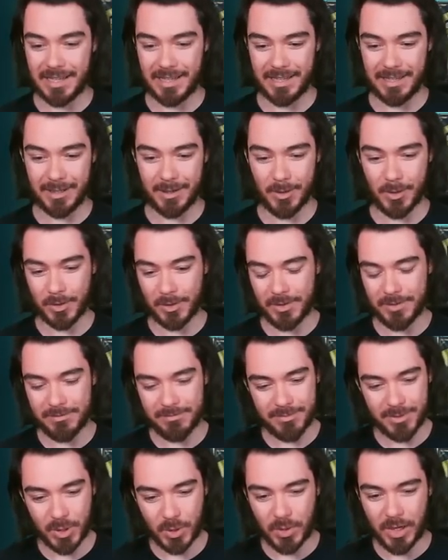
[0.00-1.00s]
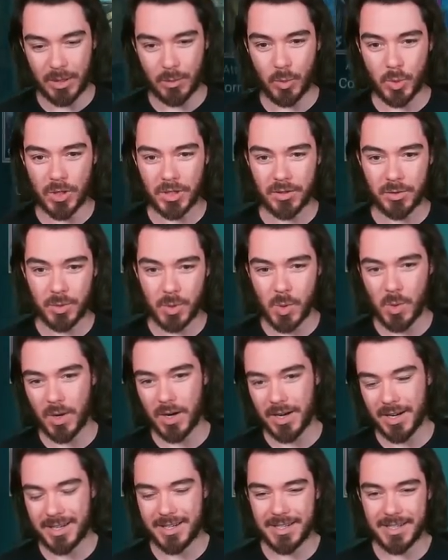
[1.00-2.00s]
like, you know, Green Warden
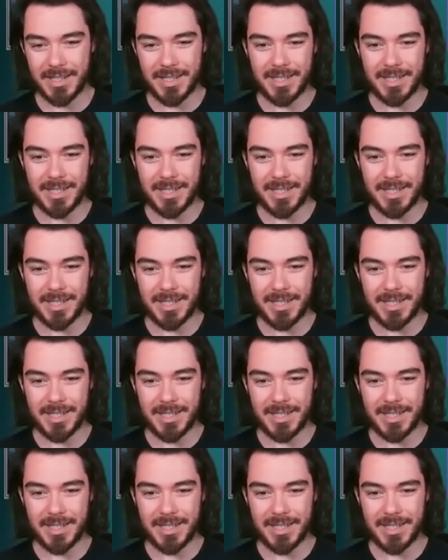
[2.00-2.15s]
Ruark,